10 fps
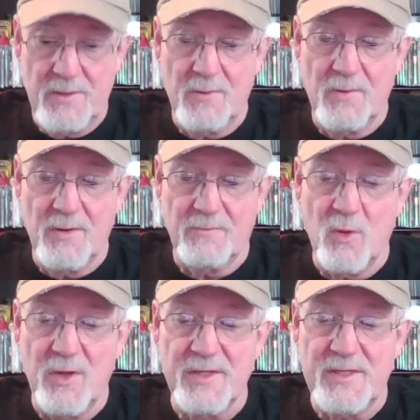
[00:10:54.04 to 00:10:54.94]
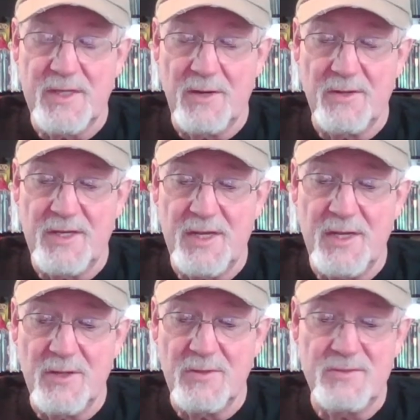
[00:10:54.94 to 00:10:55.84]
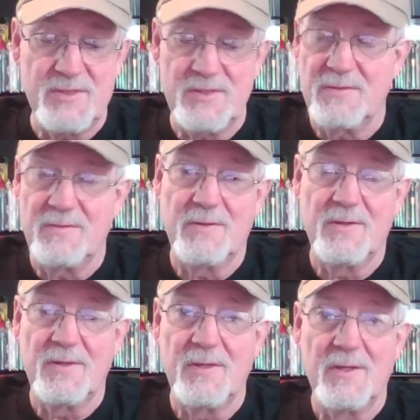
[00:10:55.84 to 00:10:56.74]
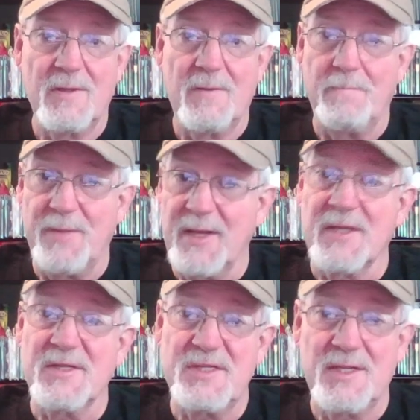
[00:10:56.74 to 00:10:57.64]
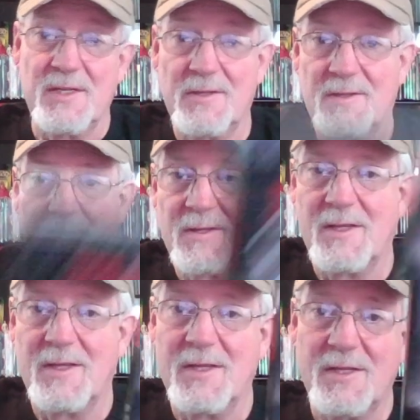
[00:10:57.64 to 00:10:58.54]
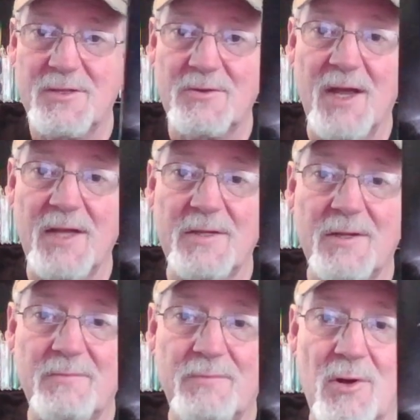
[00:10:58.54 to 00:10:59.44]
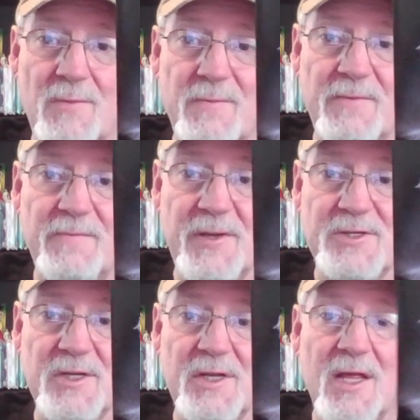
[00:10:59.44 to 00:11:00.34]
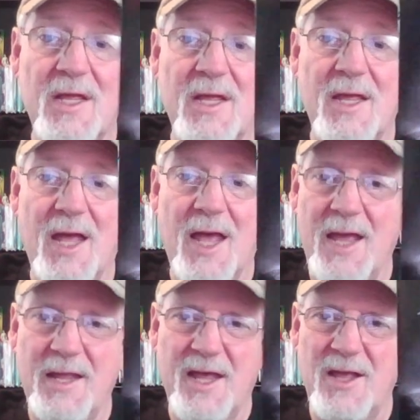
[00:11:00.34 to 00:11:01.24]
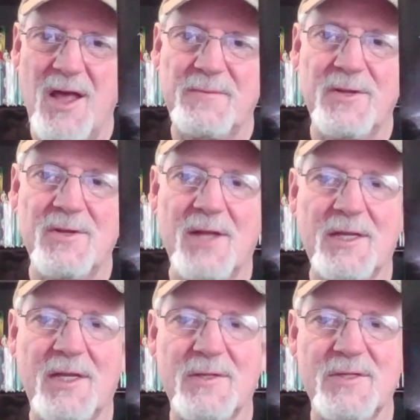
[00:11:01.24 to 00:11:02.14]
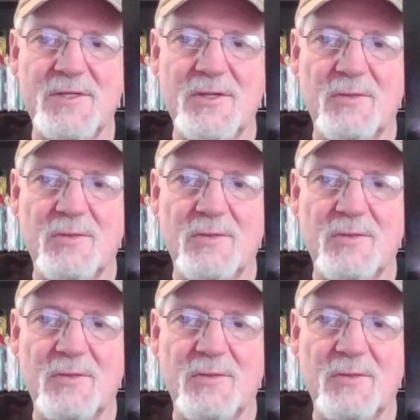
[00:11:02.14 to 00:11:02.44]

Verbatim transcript: one of Quentin Tarantino's biggest. That's right, Pulp Fiction. I, I opted not to get the steel